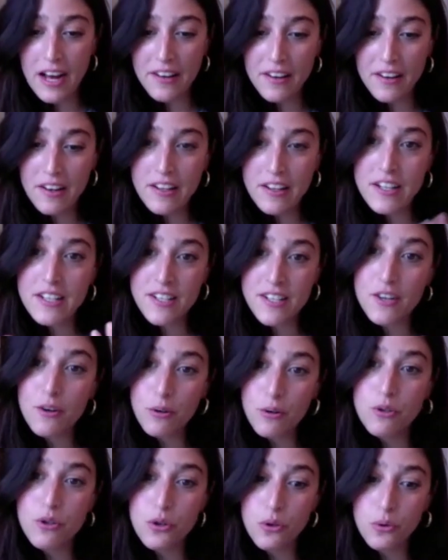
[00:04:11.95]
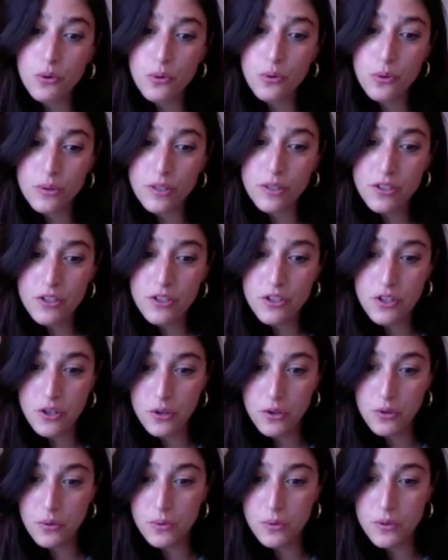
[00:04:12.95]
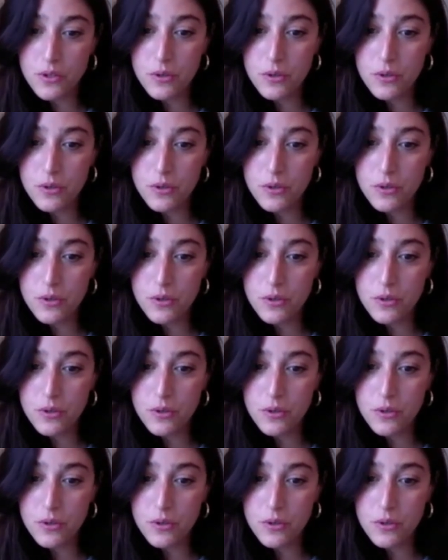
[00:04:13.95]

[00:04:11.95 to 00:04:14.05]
analytical tool to,